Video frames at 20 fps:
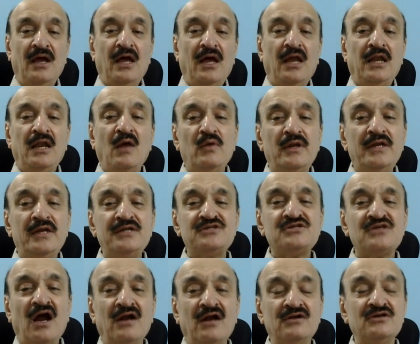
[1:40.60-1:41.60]
Now
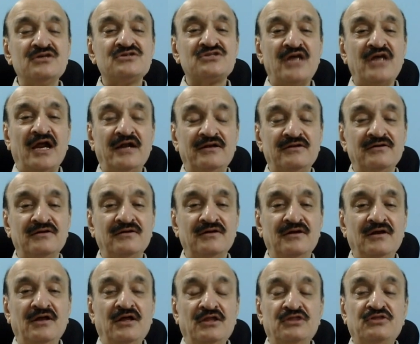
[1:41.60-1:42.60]
let's understand
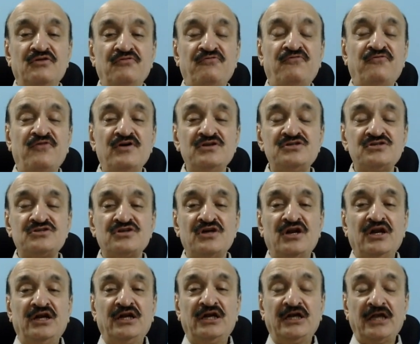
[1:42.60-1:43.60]
the first
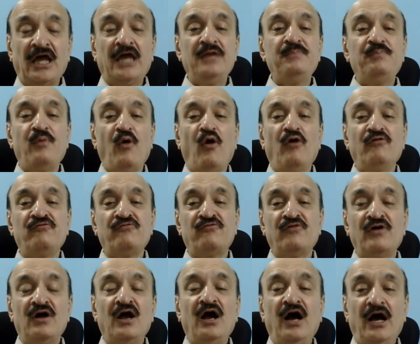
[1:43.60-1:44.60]
type of
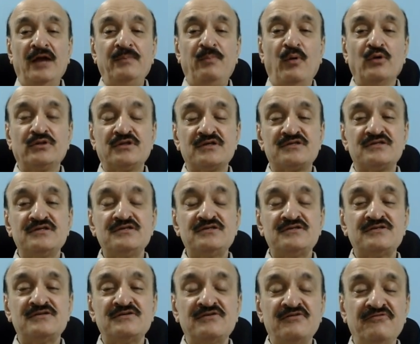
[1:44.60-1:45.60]

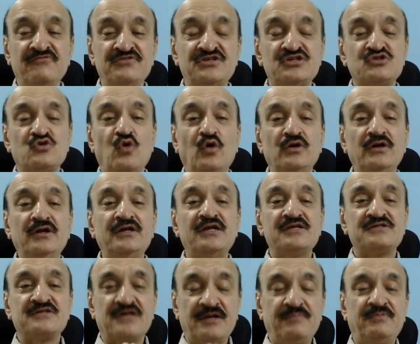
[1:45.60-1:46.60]
hypothesis, which is called a
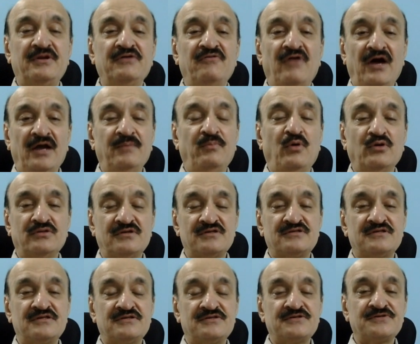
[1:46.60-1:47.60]
descriptive
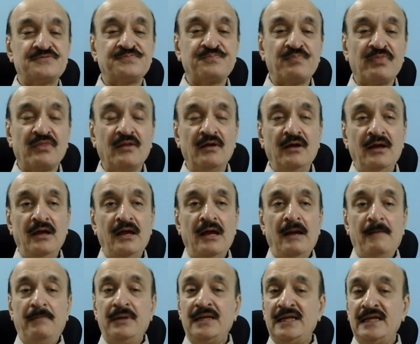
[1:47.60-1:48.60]
hypothesis.
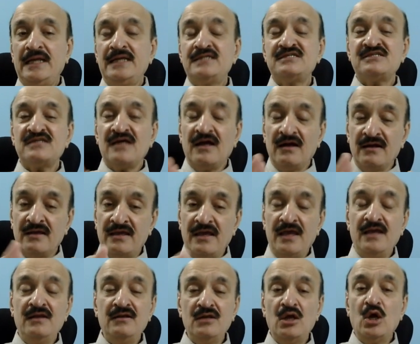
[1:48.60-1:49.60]
But let's
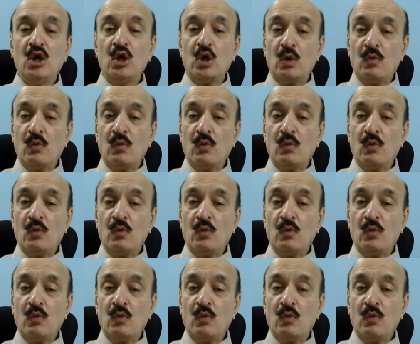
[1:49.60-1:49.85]
again